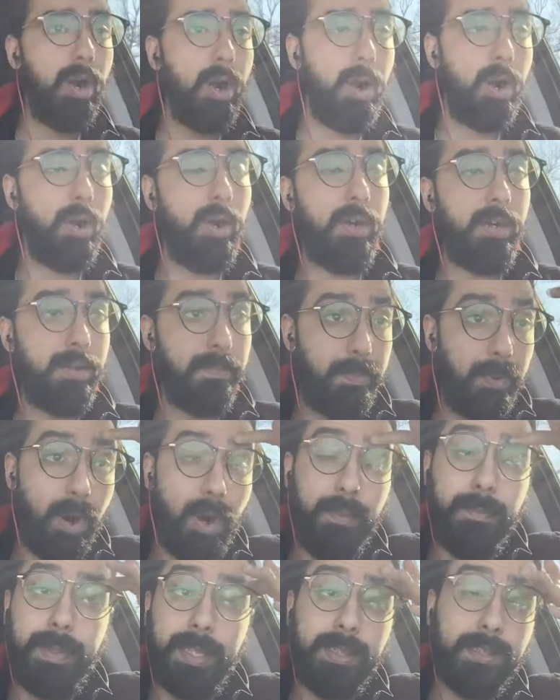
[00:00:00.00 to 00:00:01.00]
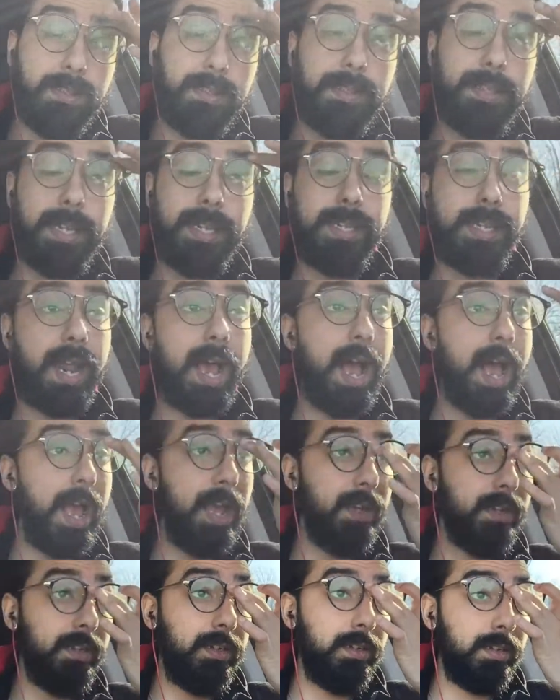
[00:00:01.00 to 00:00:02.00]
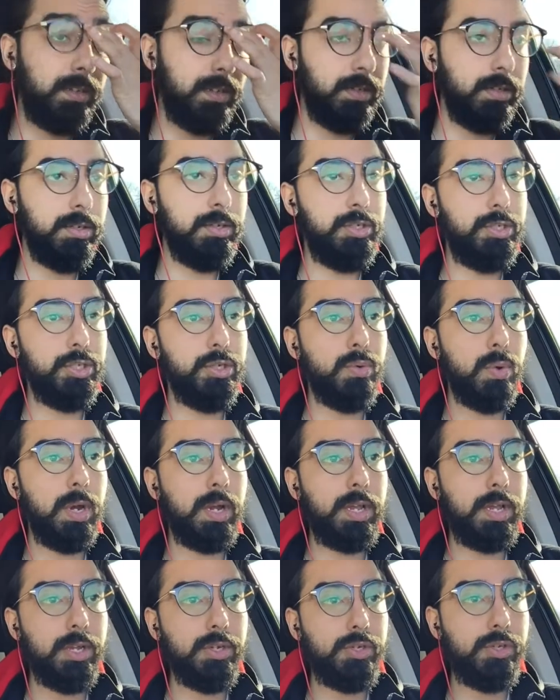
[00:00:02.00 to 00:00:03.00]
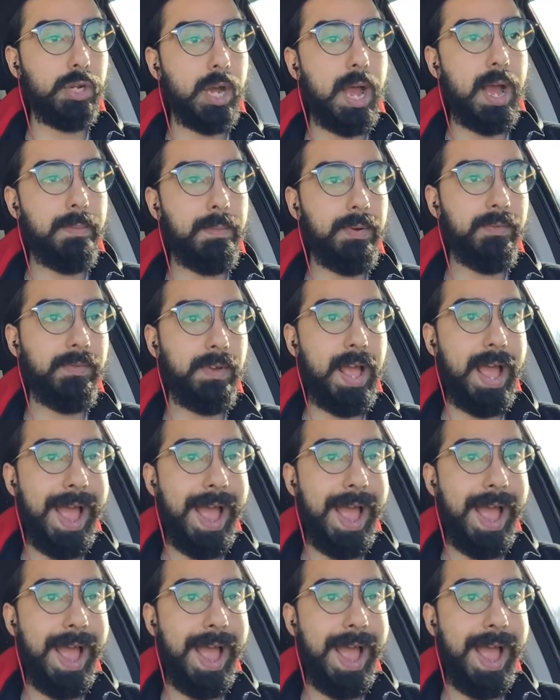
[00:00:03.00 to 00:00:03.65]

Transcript: her department did not do a good job of